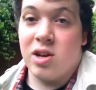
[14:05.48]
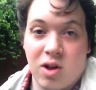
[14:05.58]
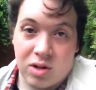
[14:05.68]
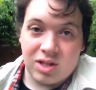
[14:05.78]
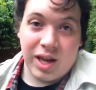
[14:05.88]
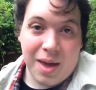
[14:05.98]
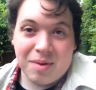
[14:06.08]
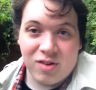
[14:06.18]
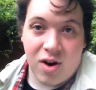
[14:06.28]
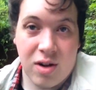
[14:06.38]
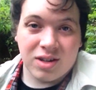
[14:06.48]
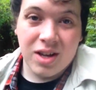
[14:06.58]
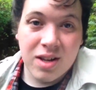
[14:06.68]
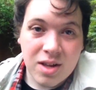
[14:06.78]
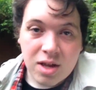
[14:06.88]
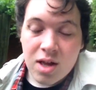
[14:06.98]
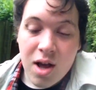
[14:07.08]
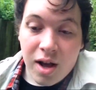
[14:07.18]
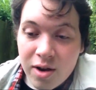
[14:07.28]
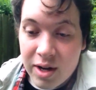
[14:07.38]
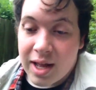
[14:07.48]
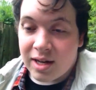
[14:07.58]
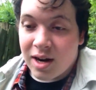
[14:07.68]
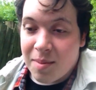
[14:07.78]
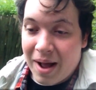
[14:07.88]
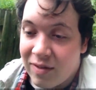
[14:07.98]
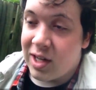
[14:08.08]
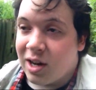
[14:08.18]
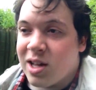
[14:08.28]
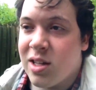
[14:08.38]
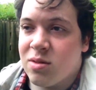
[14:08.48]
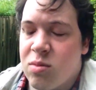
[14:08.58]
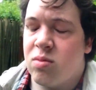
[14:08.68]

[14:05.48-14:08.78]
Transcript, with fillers: a lot to get me drunk. I only ended up having like